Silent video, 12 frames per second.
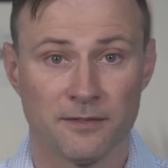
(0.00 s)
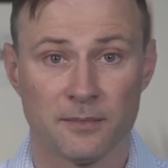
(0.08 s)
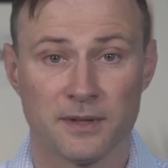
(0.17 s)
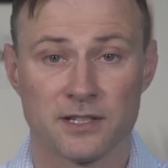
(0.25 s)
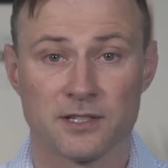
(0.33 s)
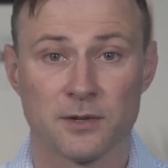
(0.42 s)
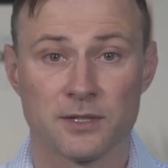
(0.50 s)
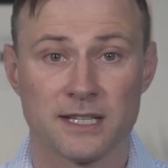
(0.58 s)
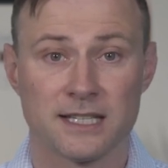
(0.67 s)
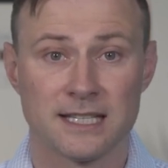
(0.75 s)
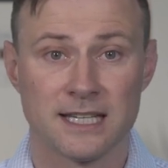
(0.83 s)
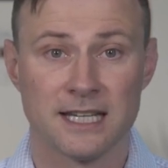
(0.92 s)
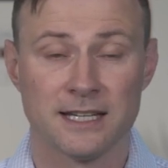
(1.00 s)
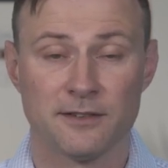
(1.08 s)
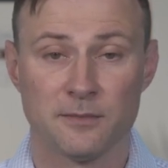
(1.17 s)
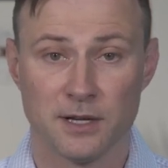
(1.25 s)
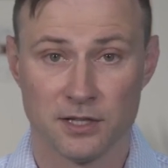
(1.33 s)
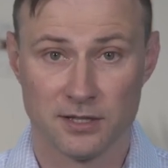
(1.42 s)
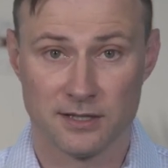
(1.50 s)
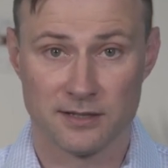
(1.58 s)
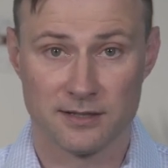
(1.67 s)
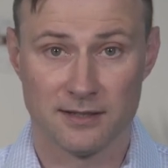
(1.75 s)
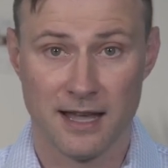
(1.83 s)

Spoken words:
from the Associate Dean of Admissions.